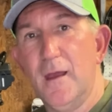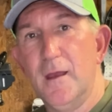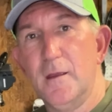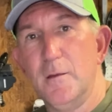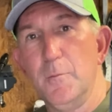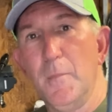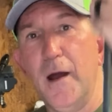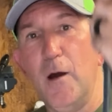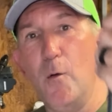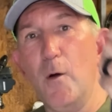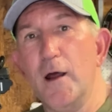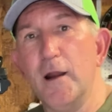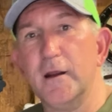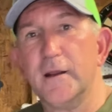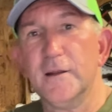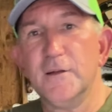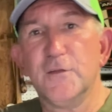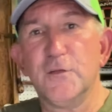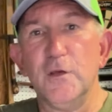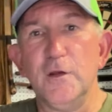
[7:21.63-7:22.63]
might want to
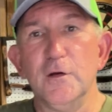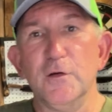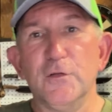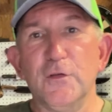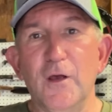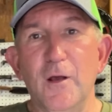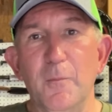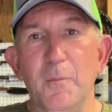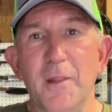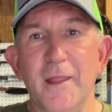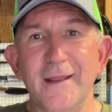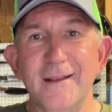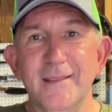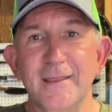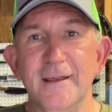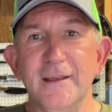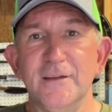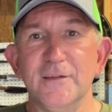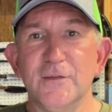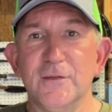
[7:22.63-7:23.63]
consider something like
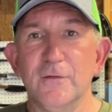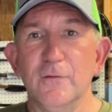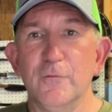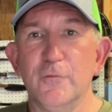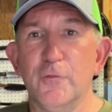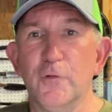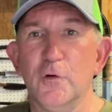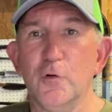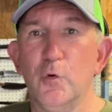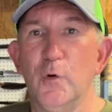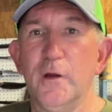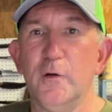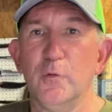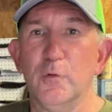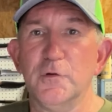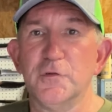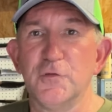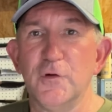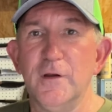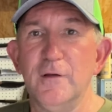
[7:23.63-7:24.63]
this for quick
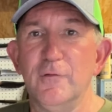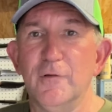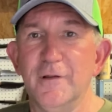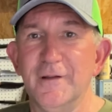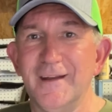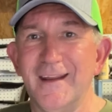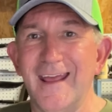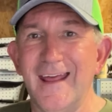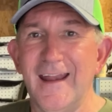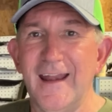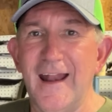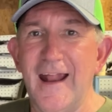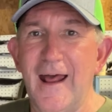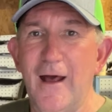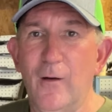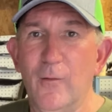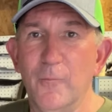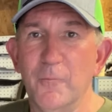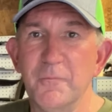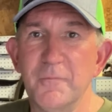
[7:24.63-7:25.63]
retrieval and to get it
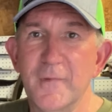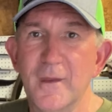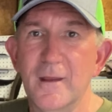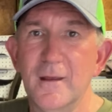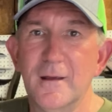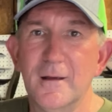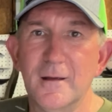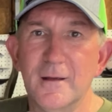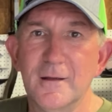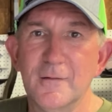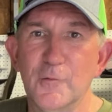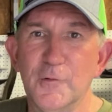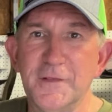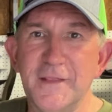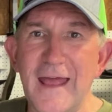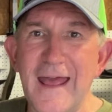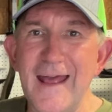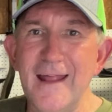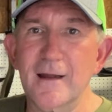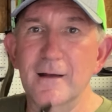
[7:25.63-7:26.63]
out. With
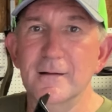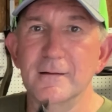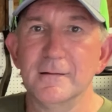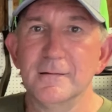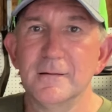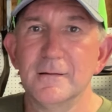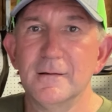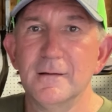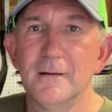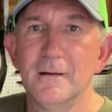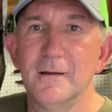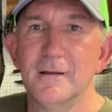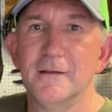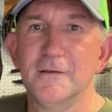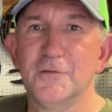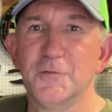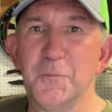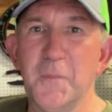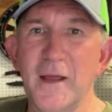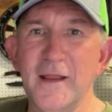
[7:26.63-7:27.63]
that, this
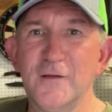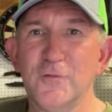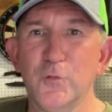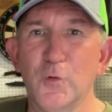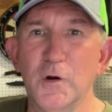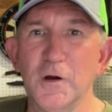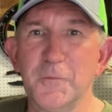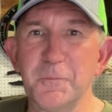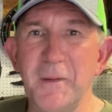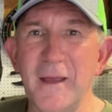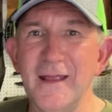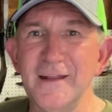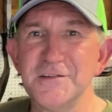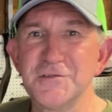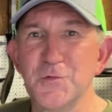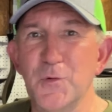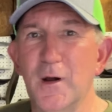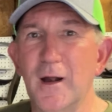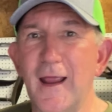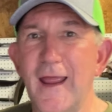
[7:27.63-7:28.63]
is Mike's Workbench,
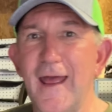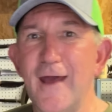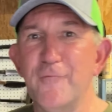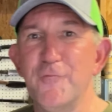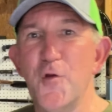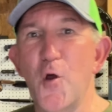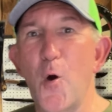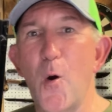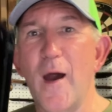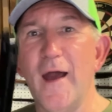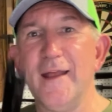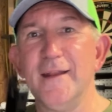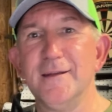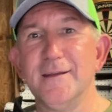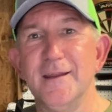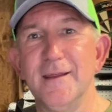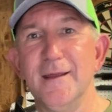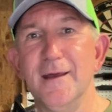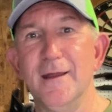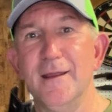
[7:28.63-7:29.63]
where I have no
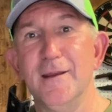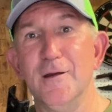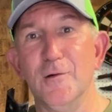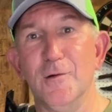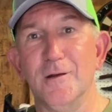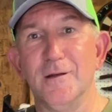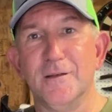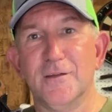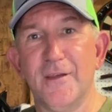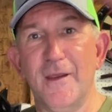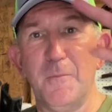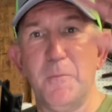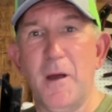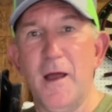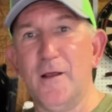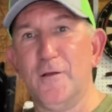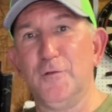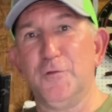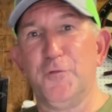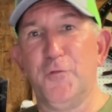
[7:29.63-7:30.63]
idea here in St.
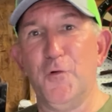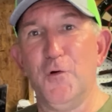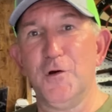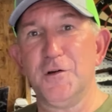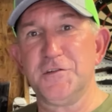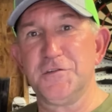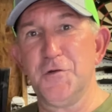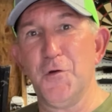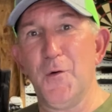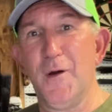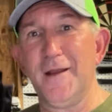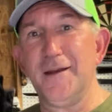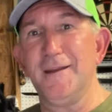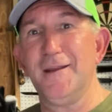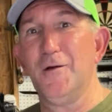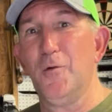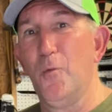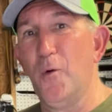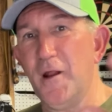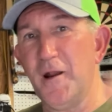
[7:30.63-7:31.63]
Michael's Forge, no idea
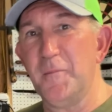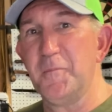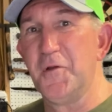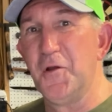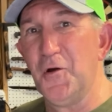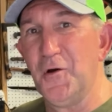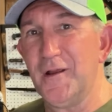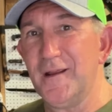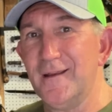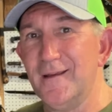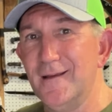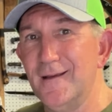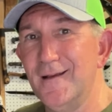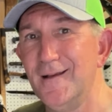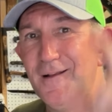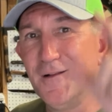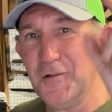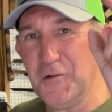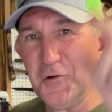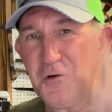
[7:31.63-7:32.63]
what I'm doing,
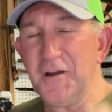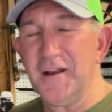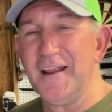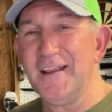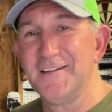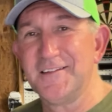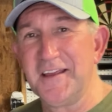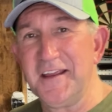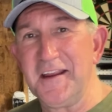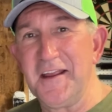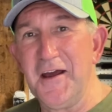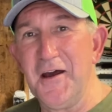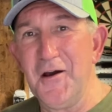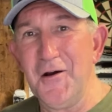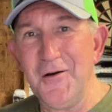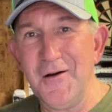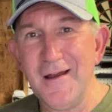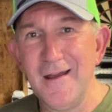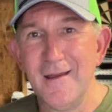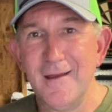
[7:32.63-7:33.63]
learning as I
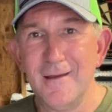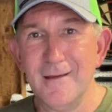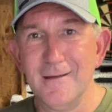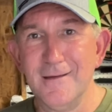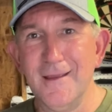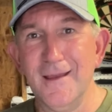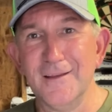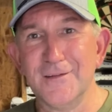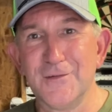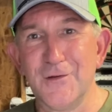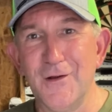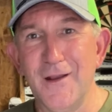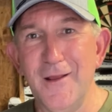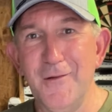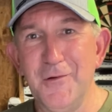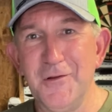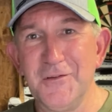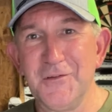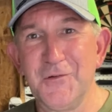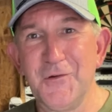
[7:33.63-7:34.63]
go. Yesterday
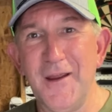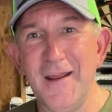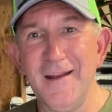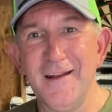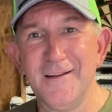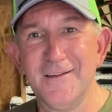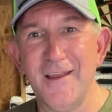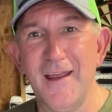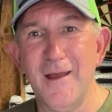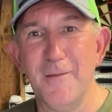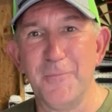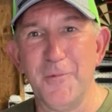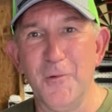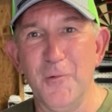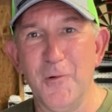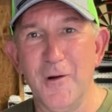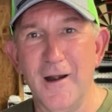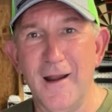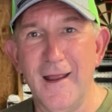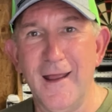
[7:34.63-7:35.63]
was a great example
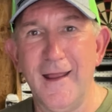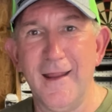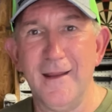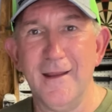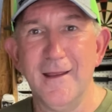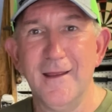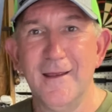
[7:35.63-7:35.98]
where I